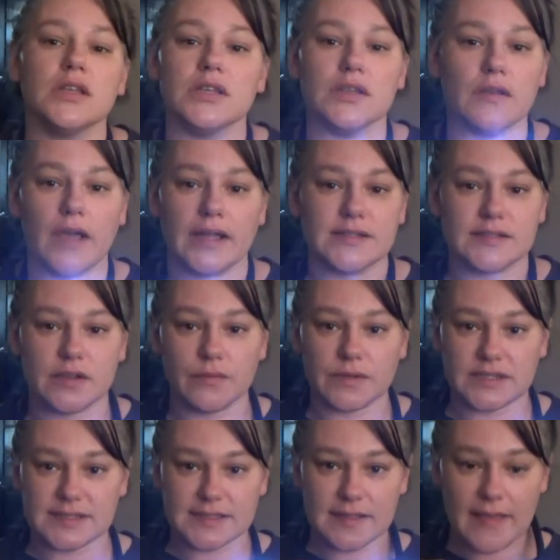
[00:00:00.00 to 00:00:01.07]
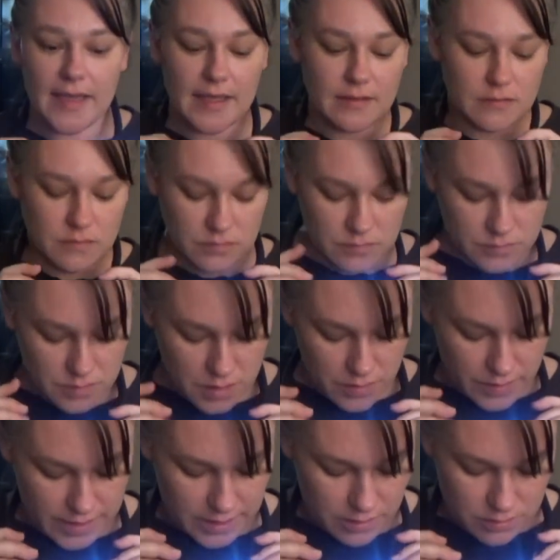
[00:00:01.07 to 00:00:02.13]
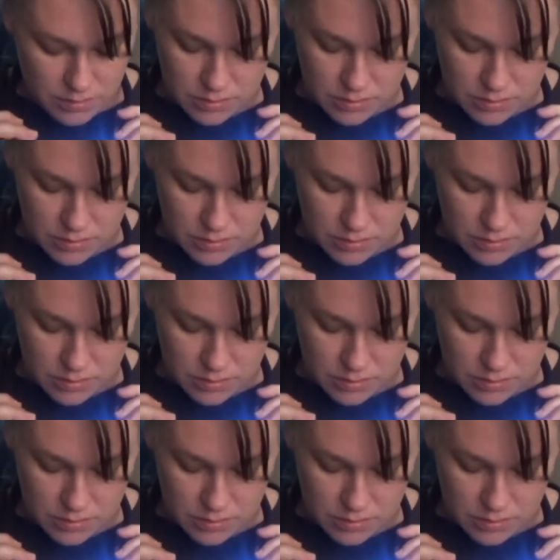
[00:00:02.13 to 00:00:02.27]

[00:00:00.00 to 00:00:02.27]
You guys don't want to see that? Okay.